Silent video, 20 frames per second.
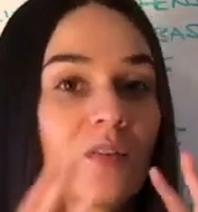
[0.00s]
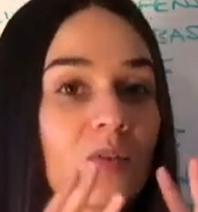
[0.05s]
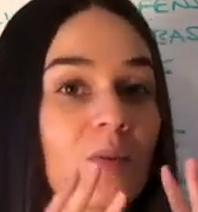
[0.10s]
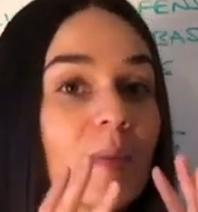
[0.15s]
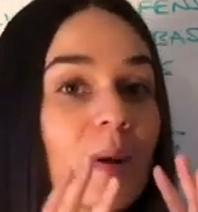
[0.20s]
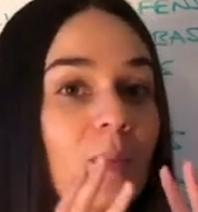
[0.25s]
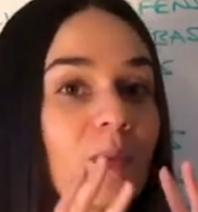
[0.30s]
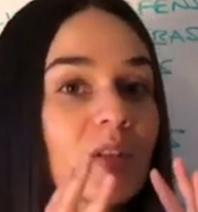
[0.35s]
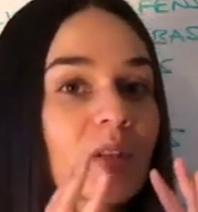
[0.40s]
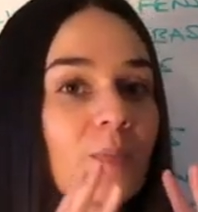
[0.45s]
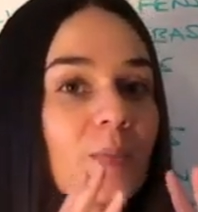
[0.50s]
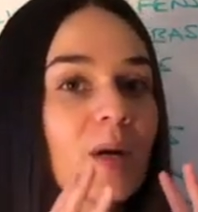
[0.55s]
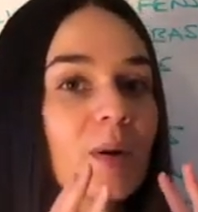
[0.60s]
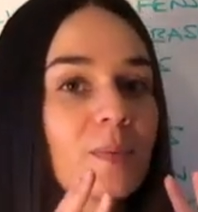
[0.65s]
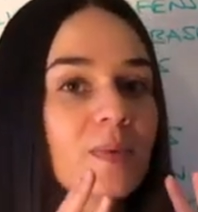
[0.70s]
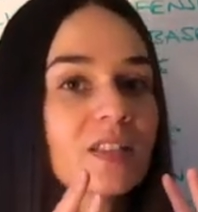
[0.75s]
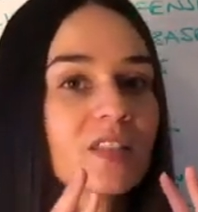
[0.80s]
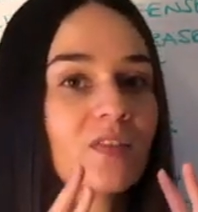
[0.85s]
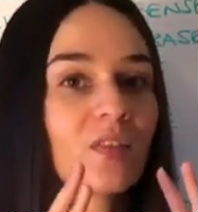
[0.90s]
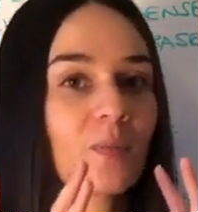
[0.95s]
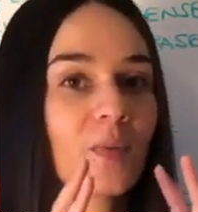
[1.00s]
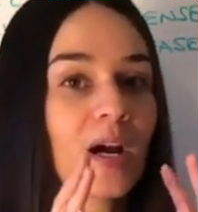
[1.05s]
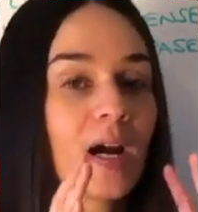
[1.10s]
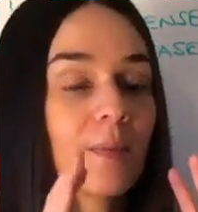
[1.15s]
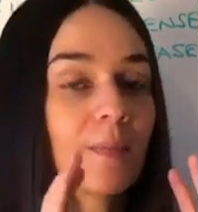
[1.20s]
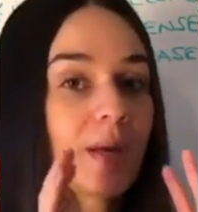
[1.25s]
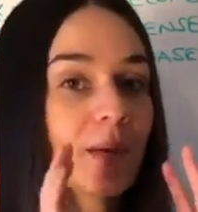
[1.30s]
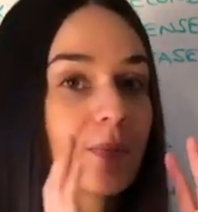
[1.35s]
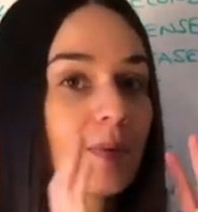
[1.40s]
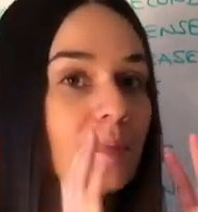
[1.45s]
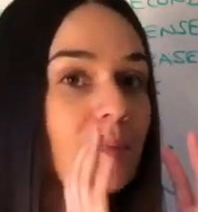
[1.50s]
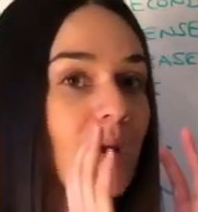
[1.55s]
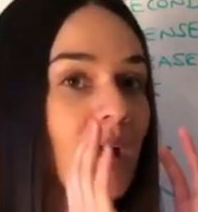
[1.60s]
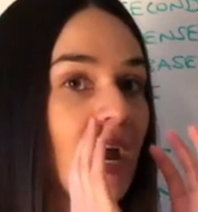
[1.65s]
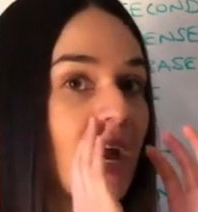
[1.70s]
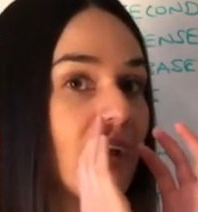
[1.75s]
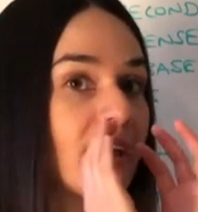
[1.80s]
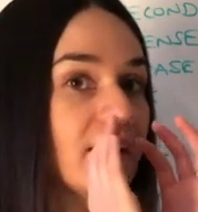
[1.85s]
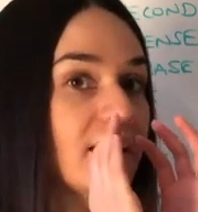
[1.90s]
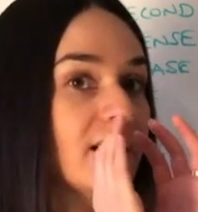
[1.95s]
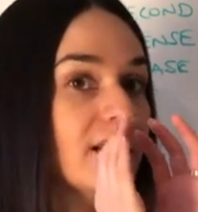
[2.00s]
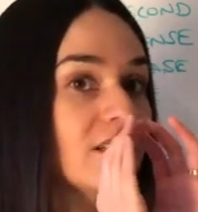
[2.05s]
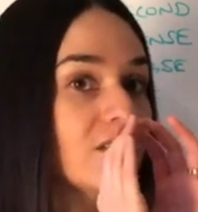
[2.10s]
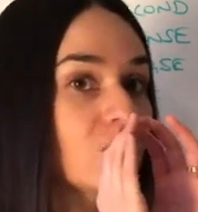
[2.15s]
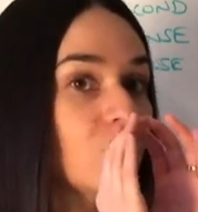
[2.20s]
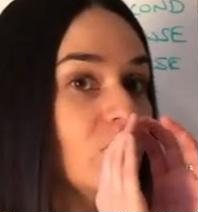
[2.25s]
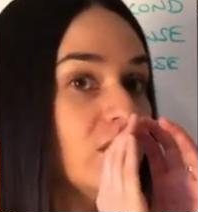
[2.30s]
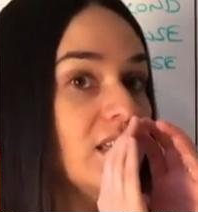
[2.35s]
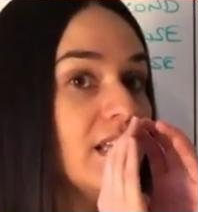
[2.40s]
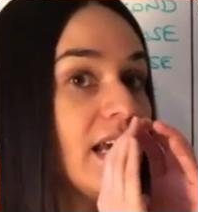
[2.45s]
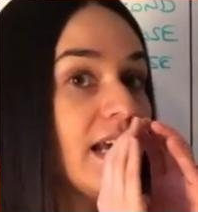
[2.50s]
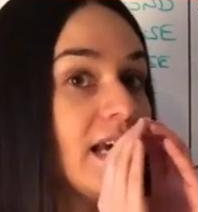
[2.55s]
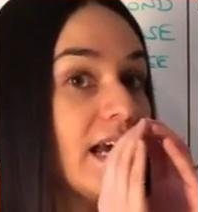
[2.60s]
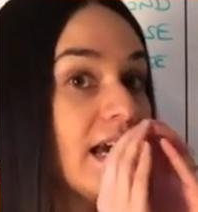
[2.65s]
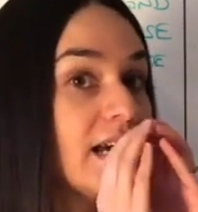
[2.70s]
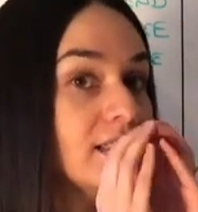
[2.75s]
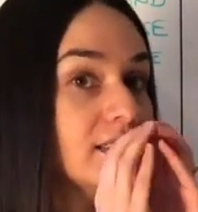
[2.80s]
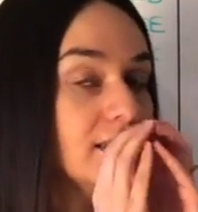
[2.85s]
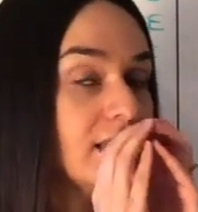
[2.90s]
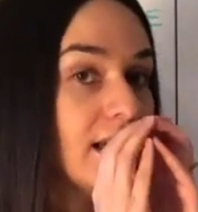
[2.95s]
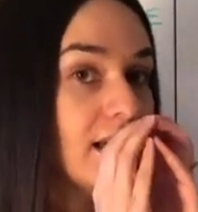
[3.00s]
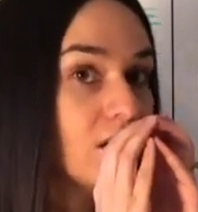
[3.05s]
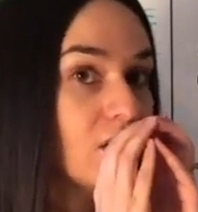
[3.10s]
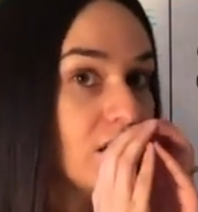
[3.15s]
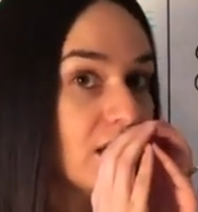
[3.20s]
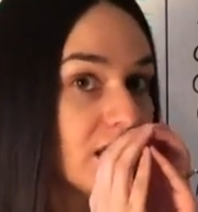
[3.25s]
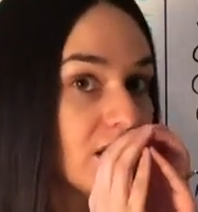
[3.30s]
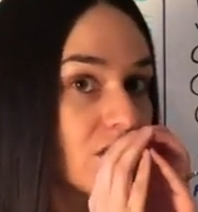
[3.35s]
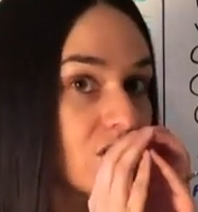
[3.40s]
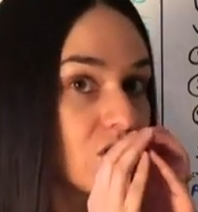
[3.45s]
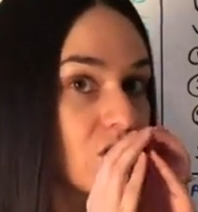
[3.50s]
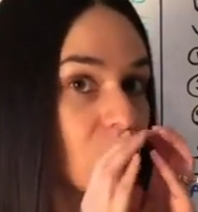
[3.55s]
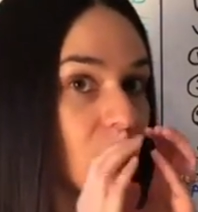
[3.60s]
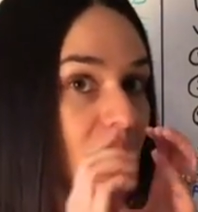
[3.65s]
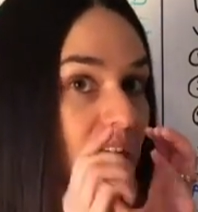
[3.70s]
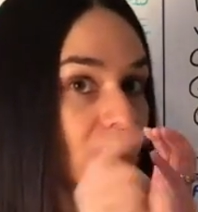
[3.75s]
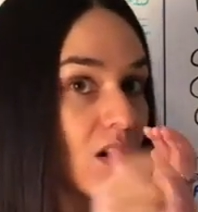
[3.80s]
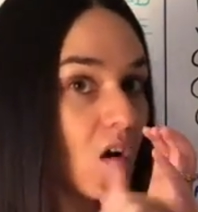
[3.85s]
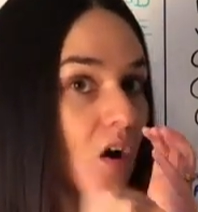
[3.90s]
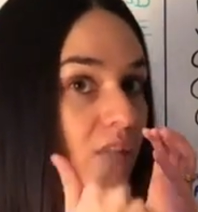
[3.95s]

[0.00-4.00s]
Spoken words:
and remember, the purpose of a brown paper bag is when they exhale into it,